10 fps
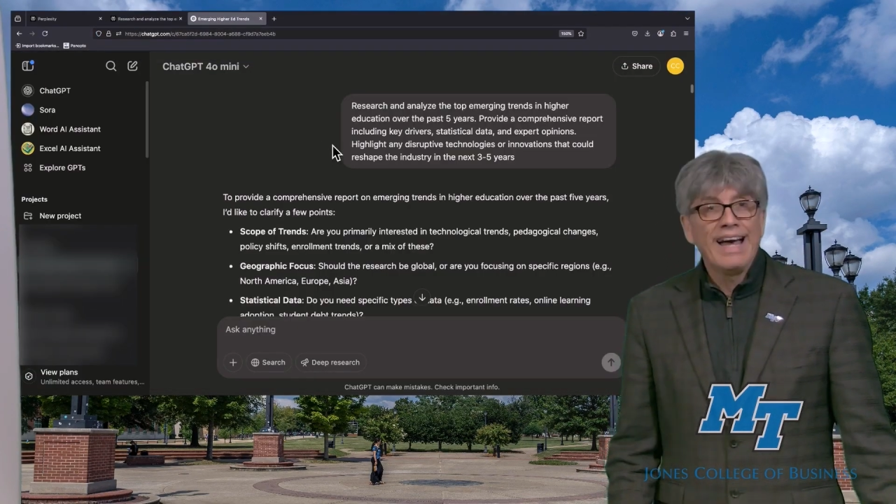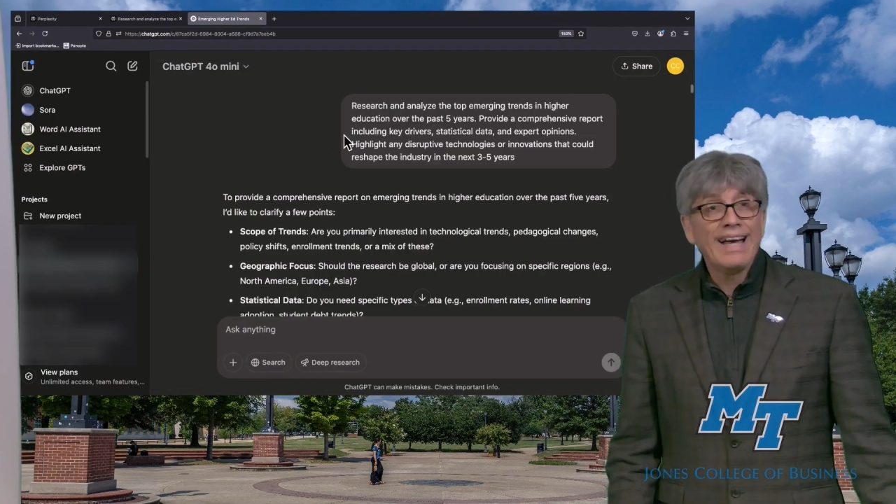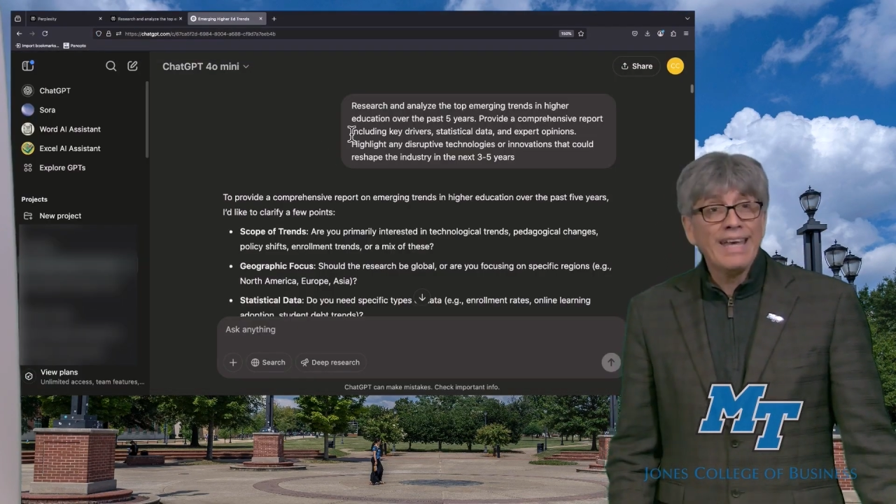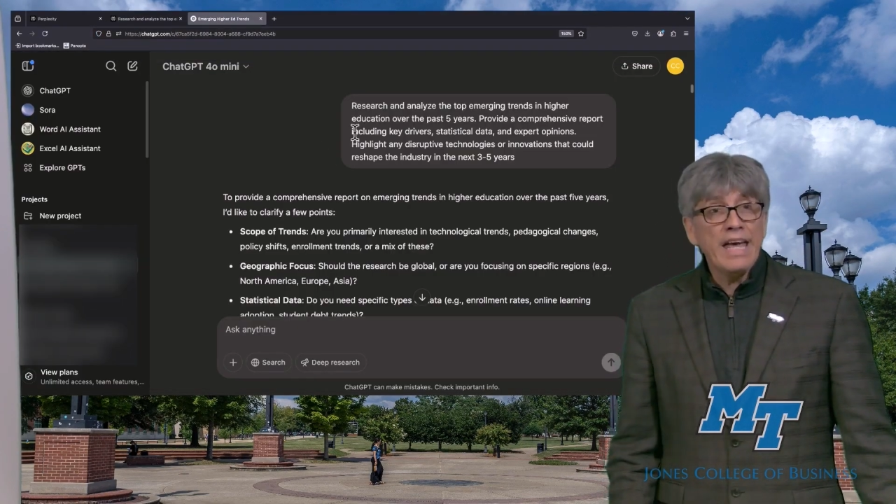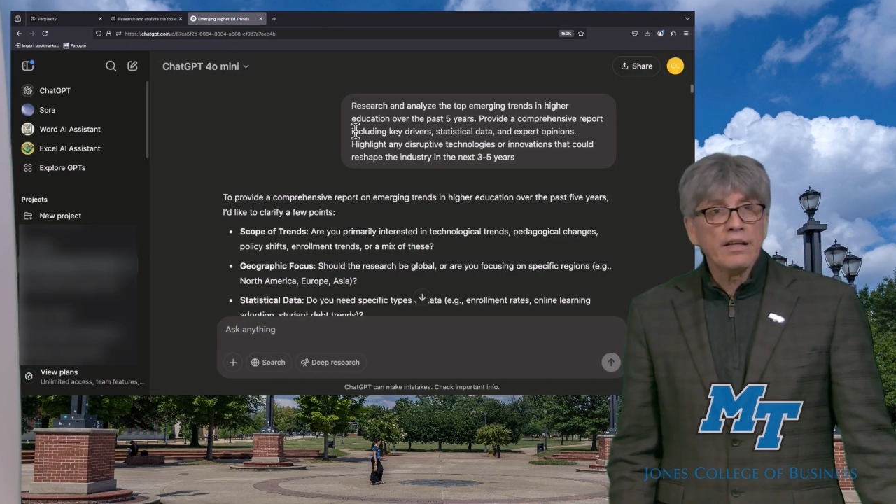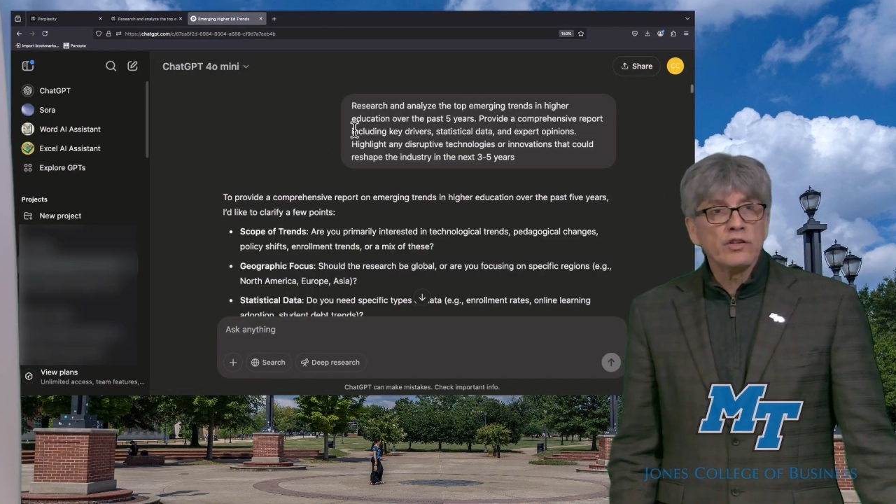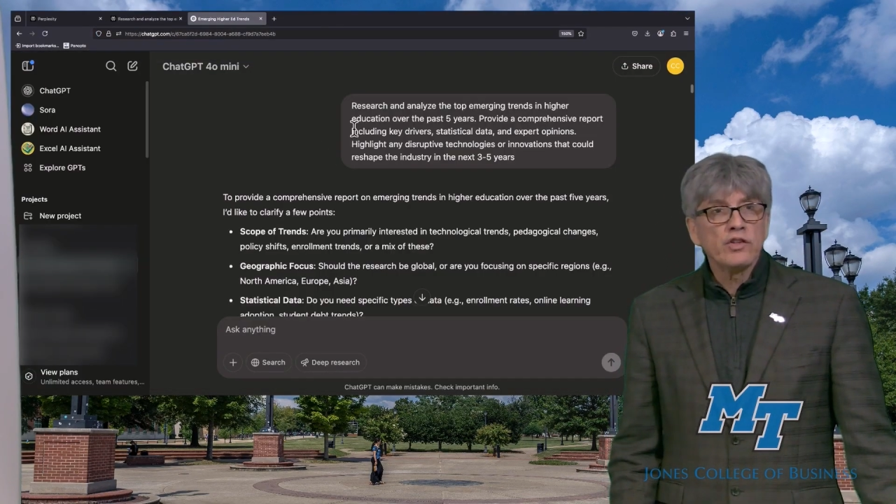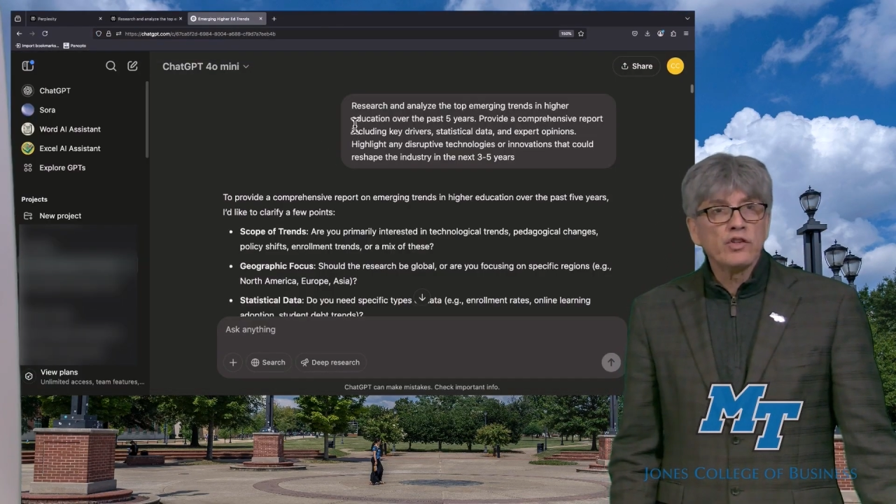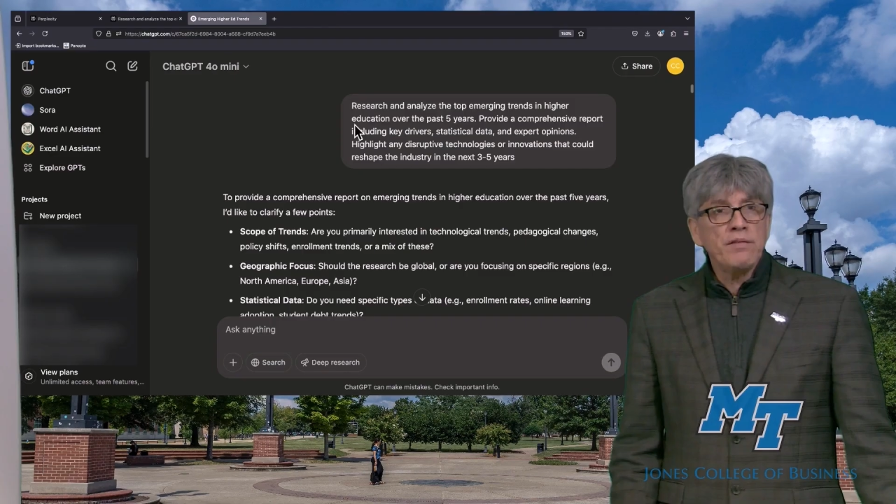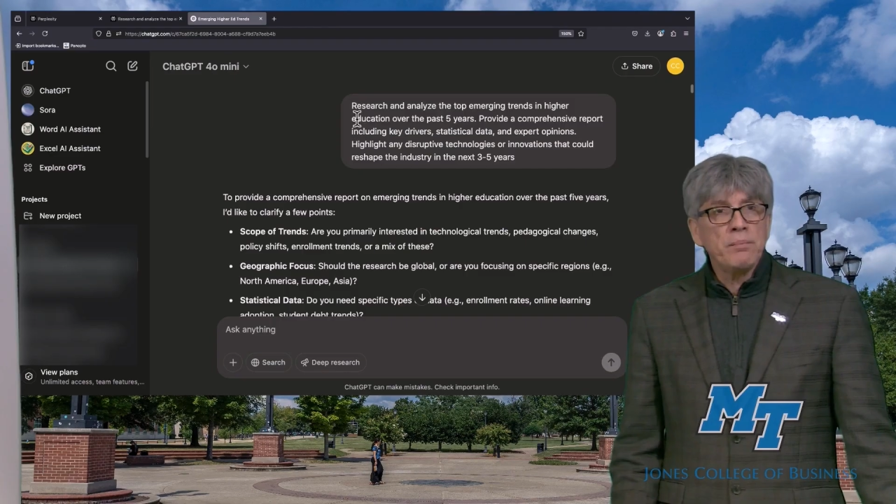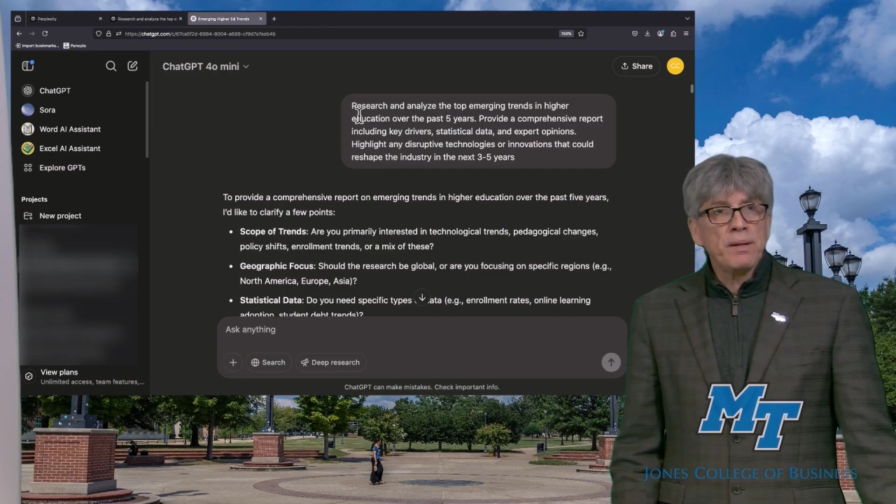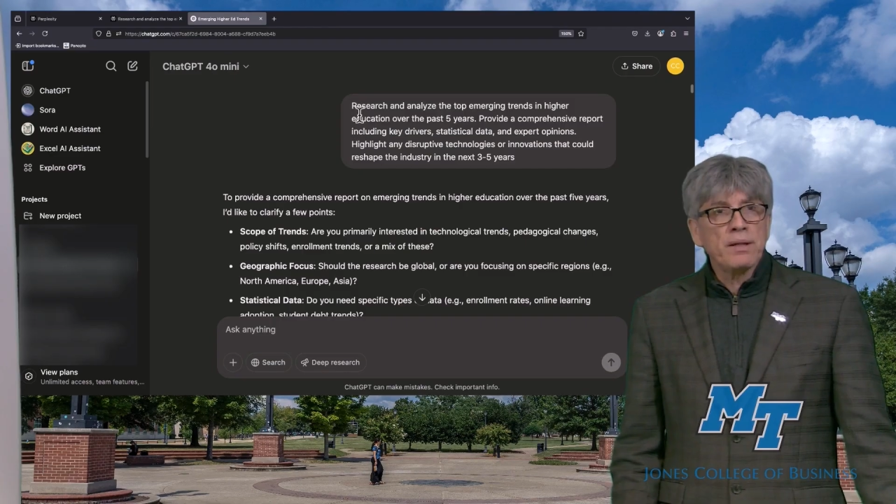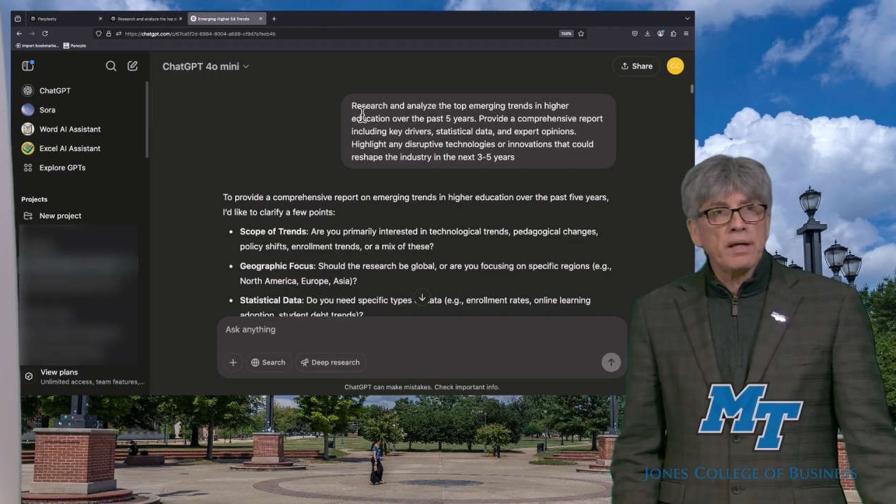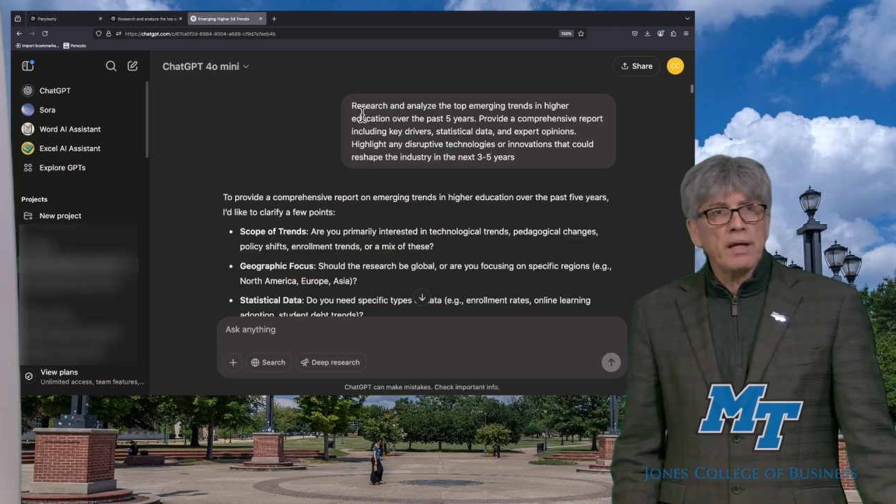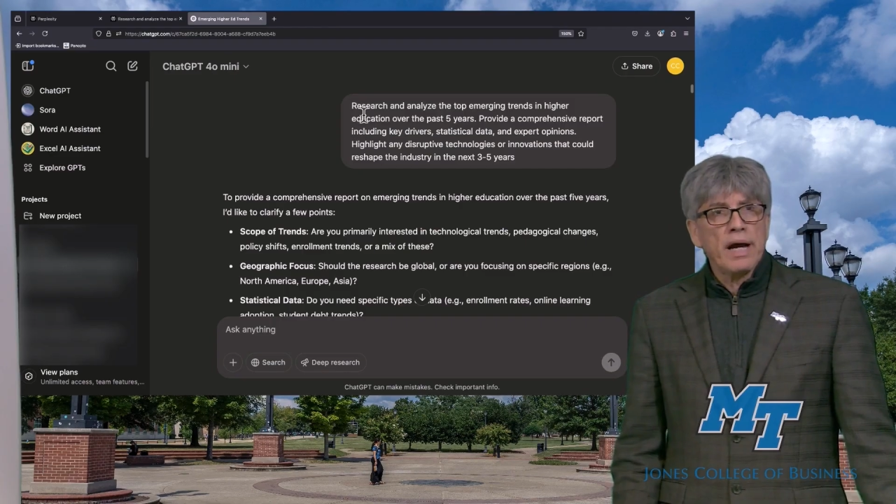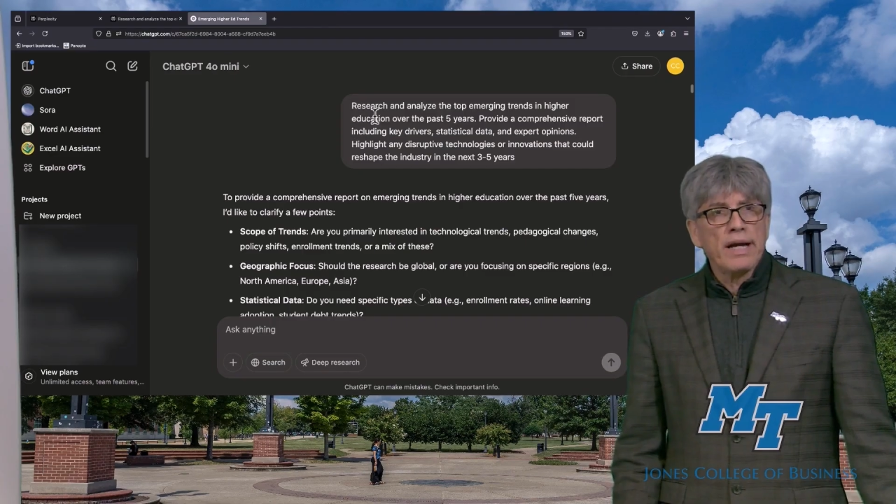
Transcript: Again, ChapGPT,